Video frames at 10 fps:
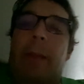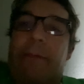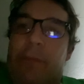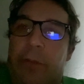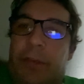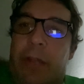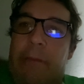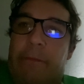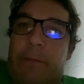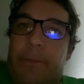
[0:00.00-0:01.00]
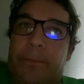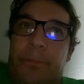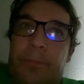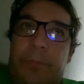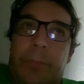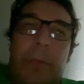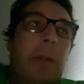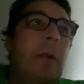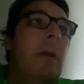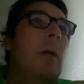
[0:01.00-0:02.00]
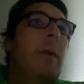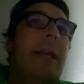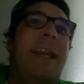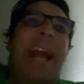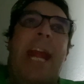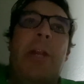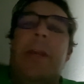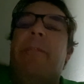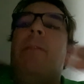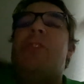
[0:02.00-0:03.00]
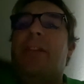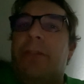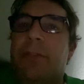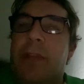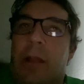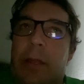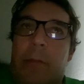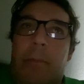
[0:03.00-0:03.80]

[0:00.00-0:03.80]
feels safe. We get catering from Jason's Deli.